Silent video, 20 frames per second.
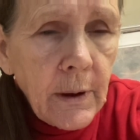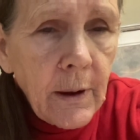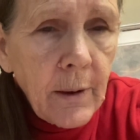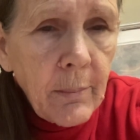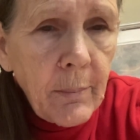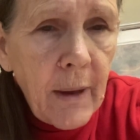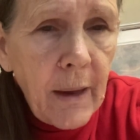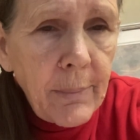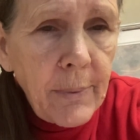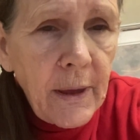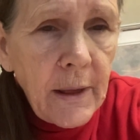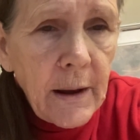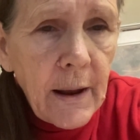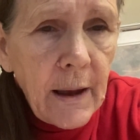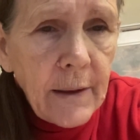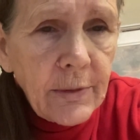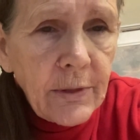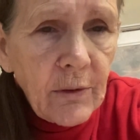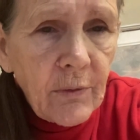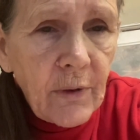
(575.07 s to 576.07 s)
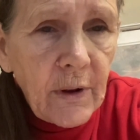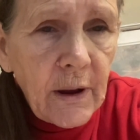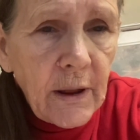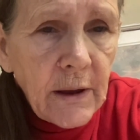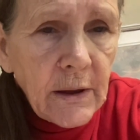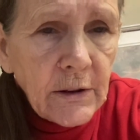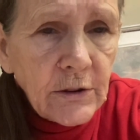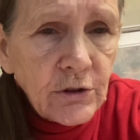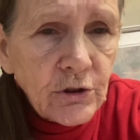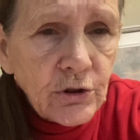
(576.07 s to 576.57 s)
1/8 of an
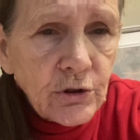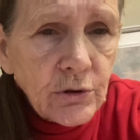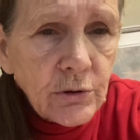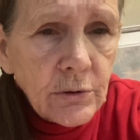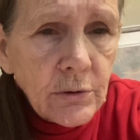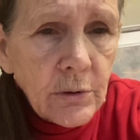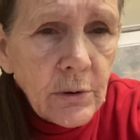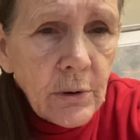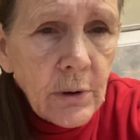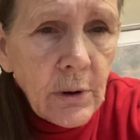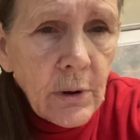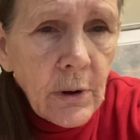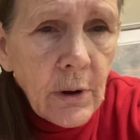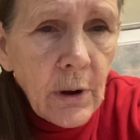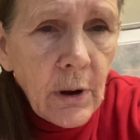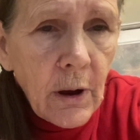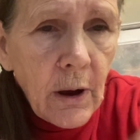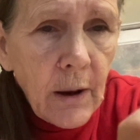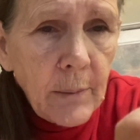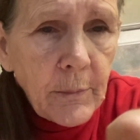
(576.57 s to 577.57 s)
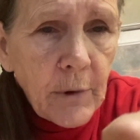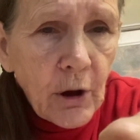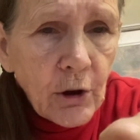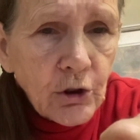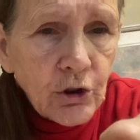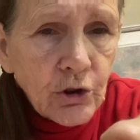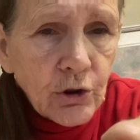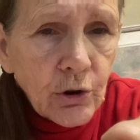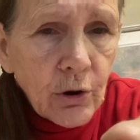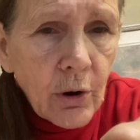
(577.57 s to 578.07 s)
inch. I'm not
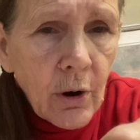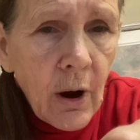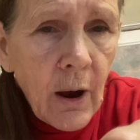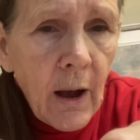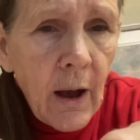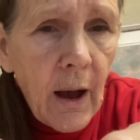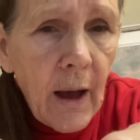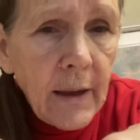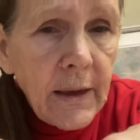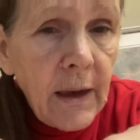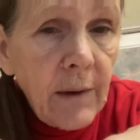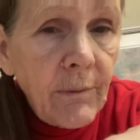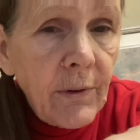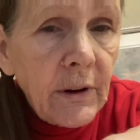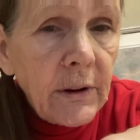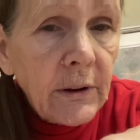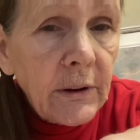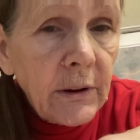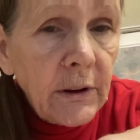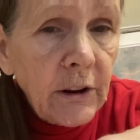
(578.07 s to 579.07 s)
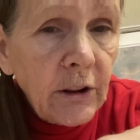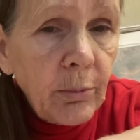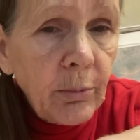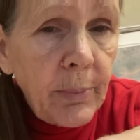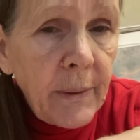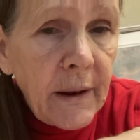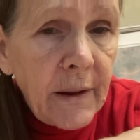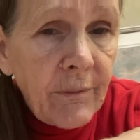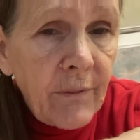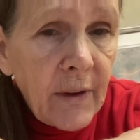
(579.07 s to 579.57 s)
sure. I give it a little
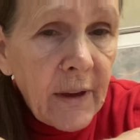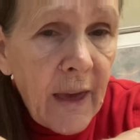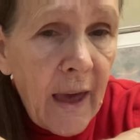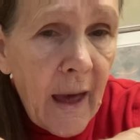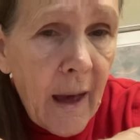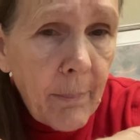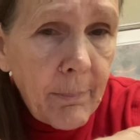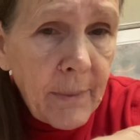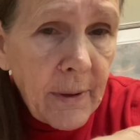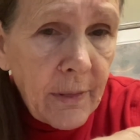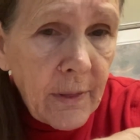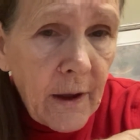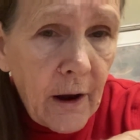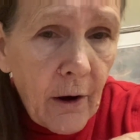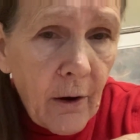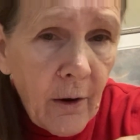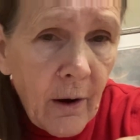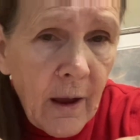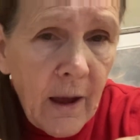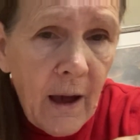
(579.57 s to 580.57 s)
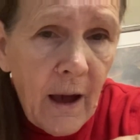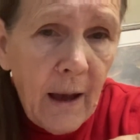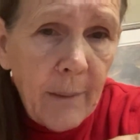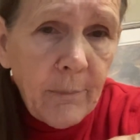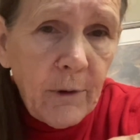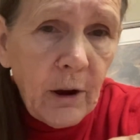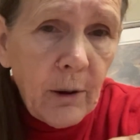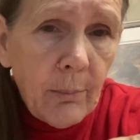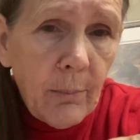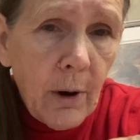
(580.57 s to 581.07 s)
bit of a gap in there. I'm
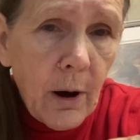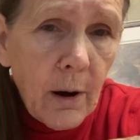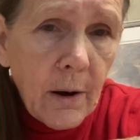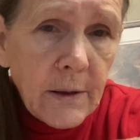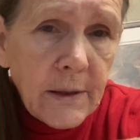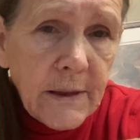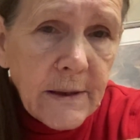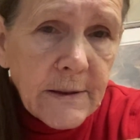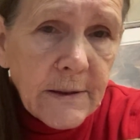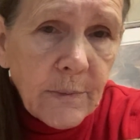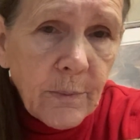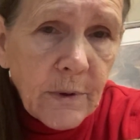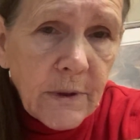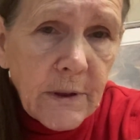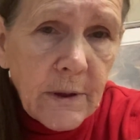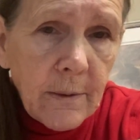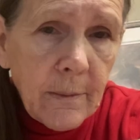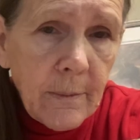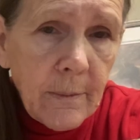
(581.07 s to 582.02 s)
going to mark this one.